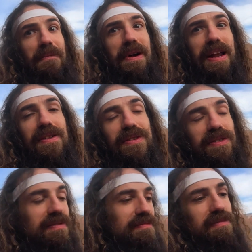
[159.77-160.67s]
And I
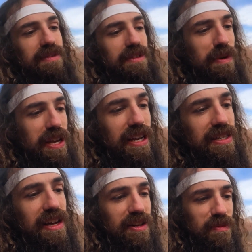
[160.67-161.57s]
was speaking
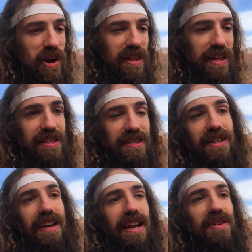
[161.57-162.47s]
in tongues, praying this,
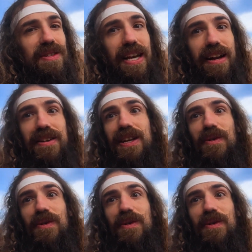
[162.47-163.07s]
and I was like,